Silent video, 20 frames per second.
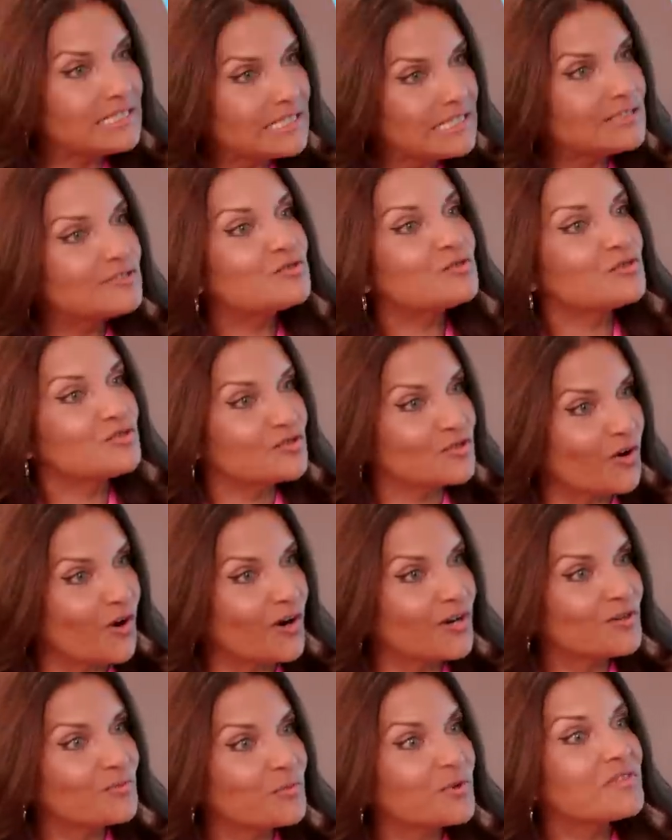needs to
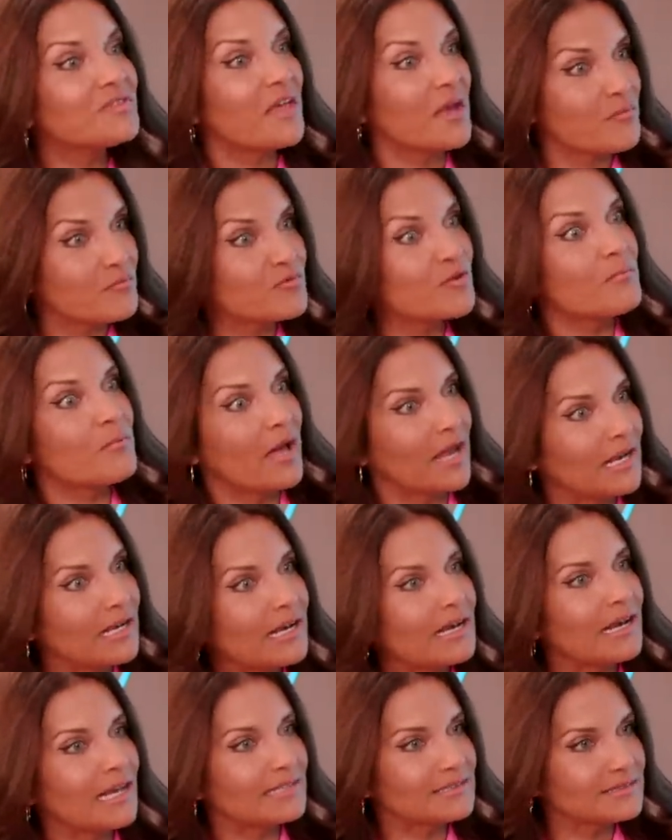start with them rebelling
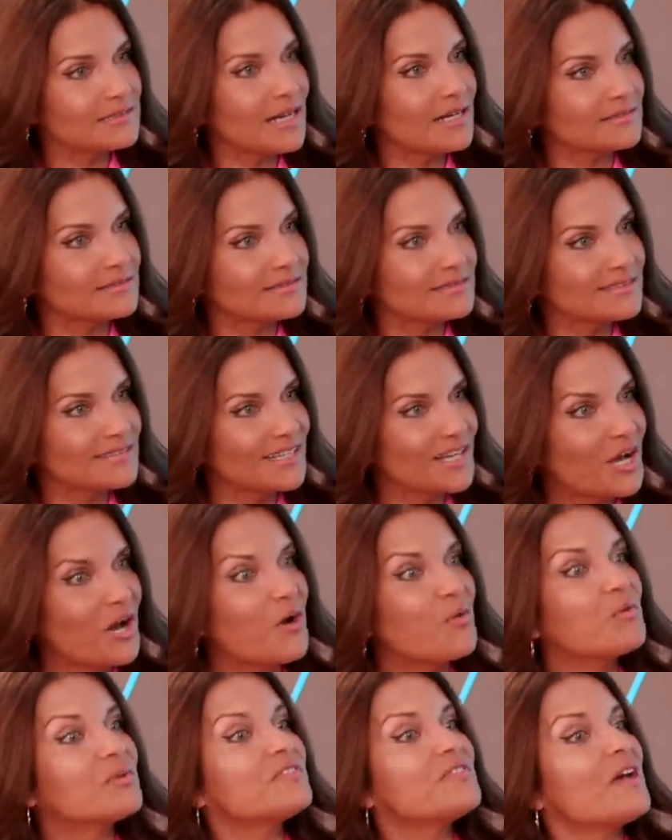against us,
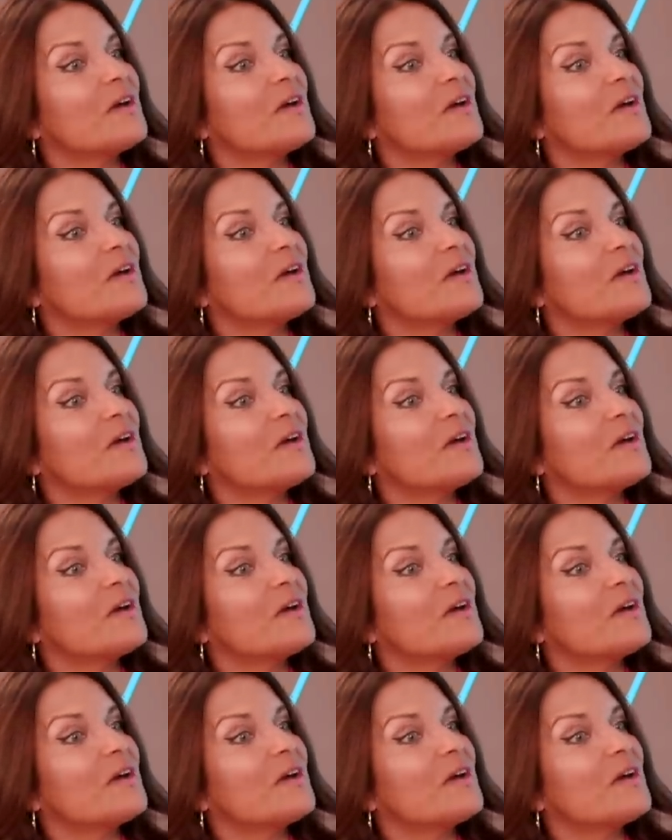mm. with